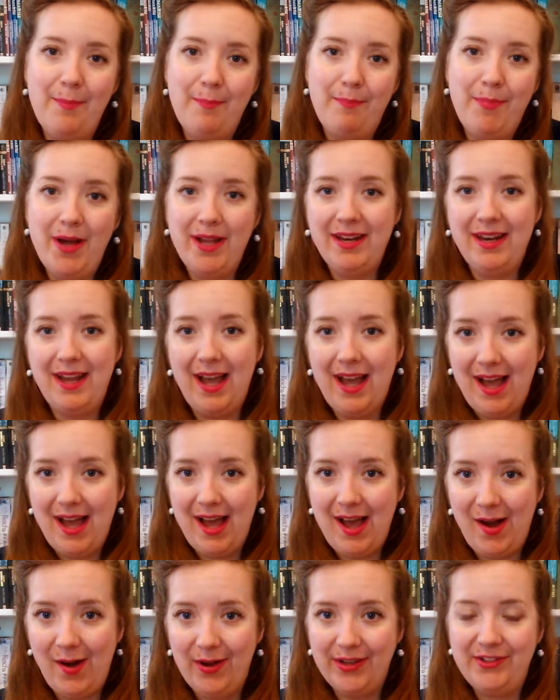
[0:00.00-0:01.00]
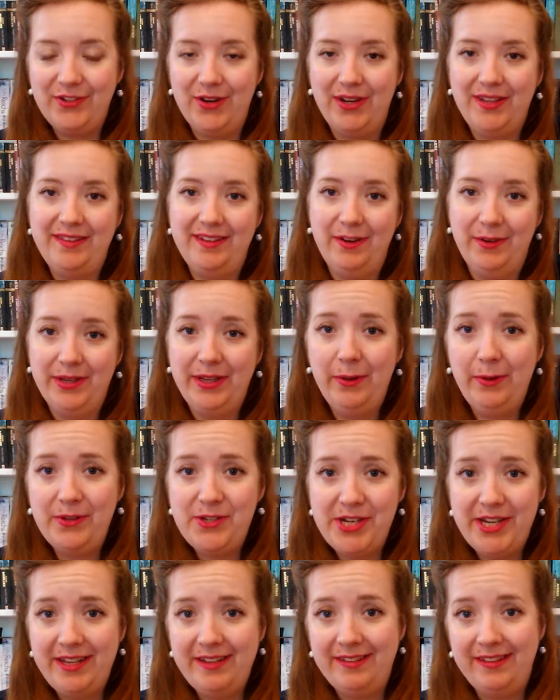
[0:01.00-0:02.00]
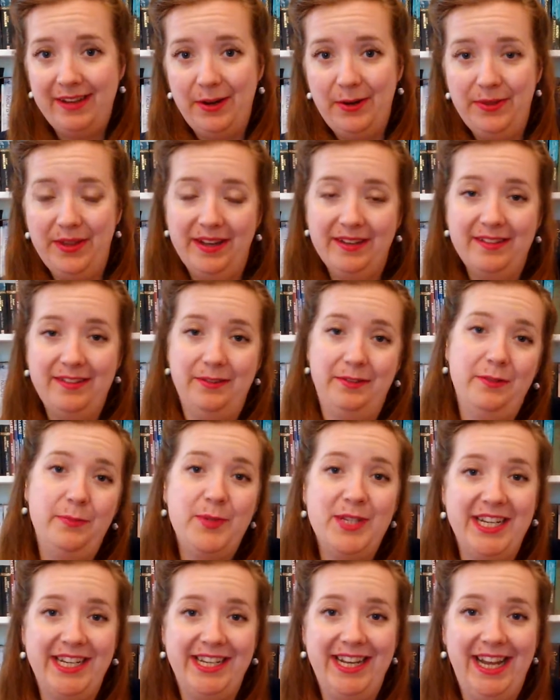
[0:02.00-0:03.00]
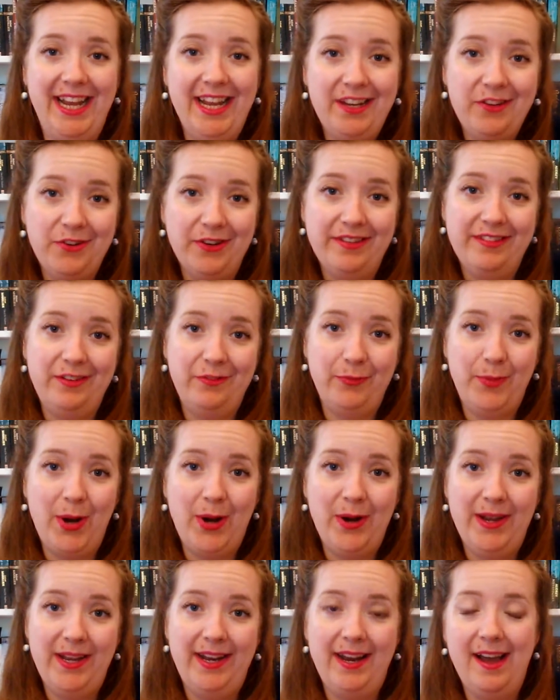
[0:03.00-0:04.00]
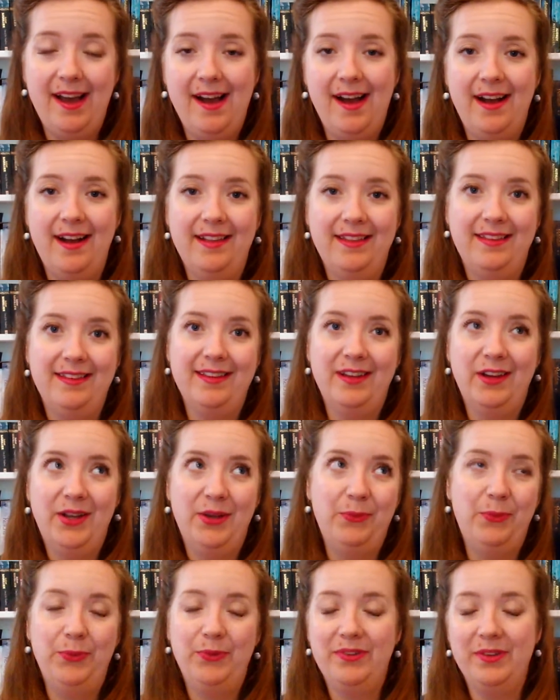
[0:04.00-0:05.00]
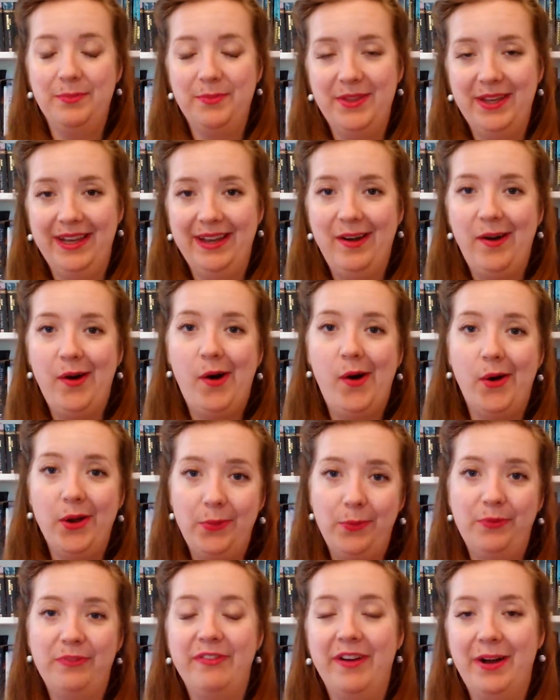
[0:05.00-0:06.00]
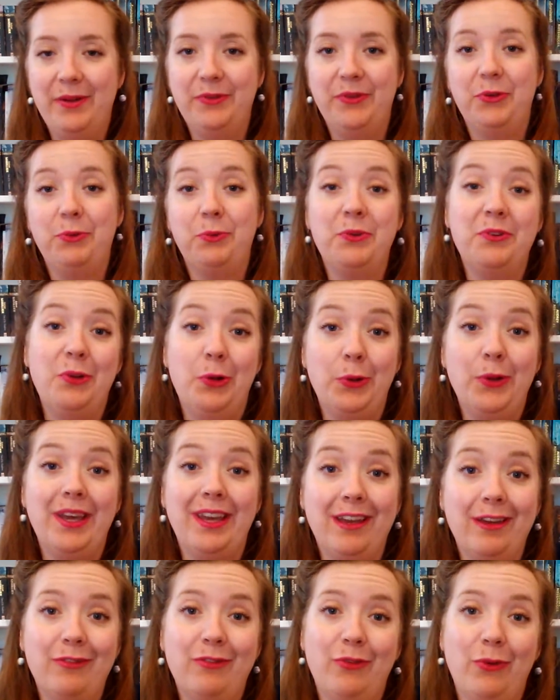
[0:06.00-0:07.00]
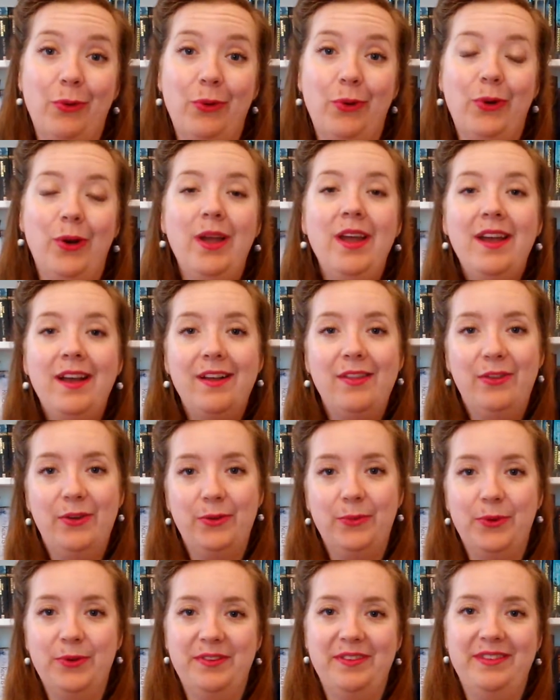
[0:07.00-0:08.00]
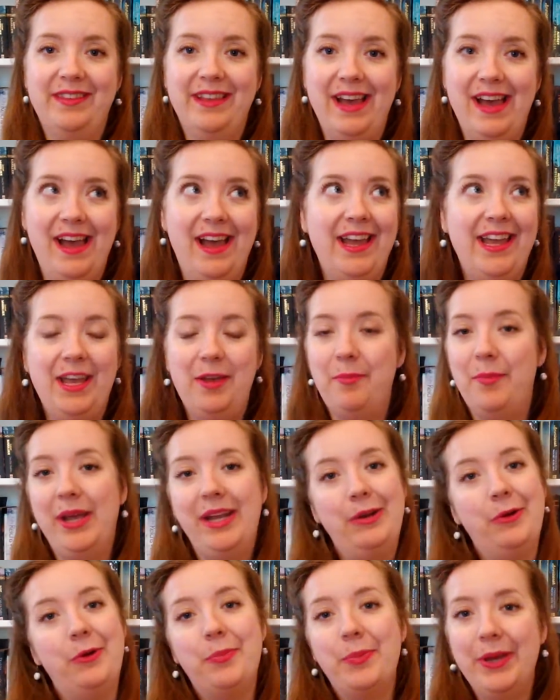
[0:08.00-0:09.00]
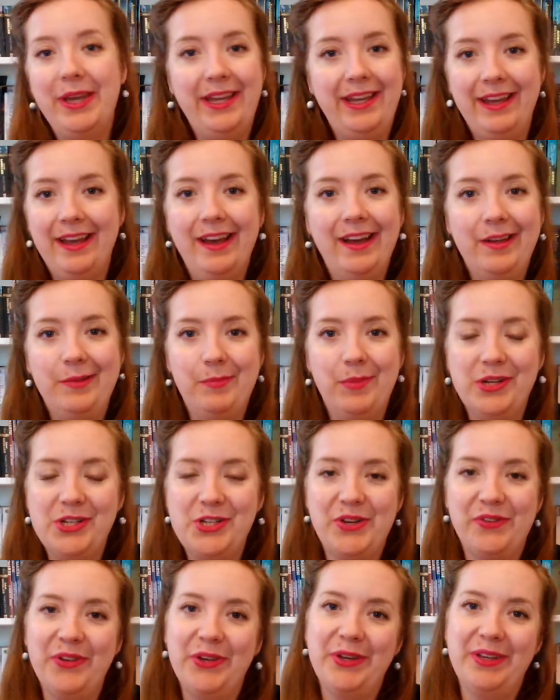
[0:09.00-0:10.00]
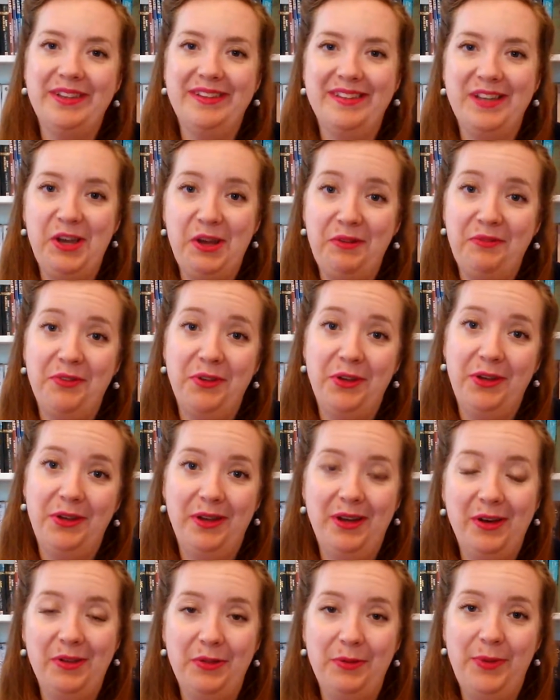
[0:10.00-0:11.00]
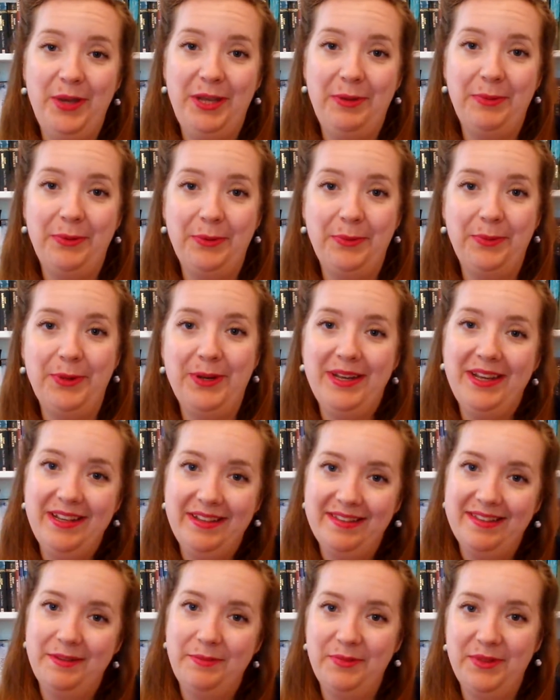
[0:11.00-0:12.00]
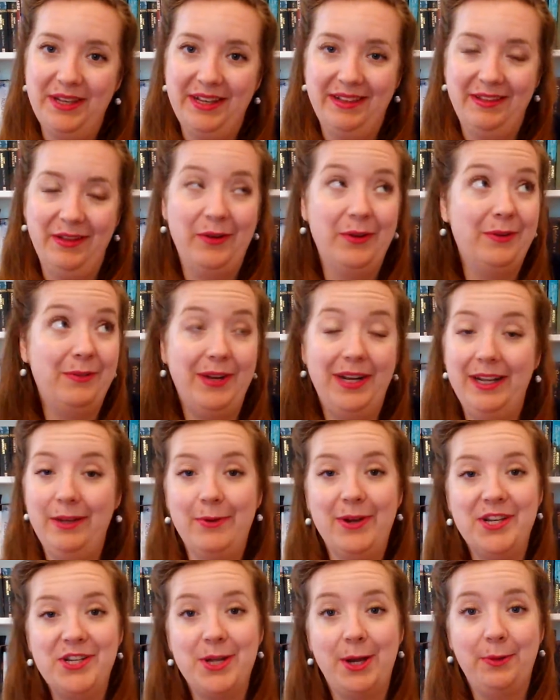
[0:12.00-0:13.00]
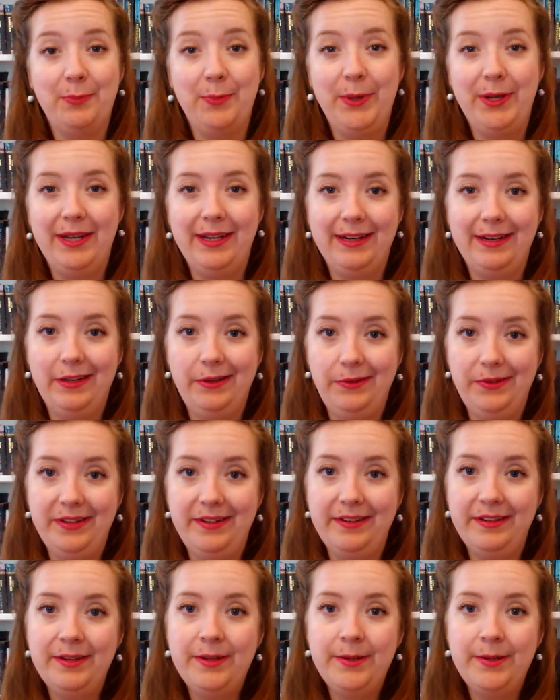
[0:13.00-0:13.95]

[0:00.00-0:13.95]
But I trained in archaeology, so that's just a particular interest of mine, and something I found I was looking for that wasn't there. It may not be much of a concern for other people, but it is something that I really wish had been included.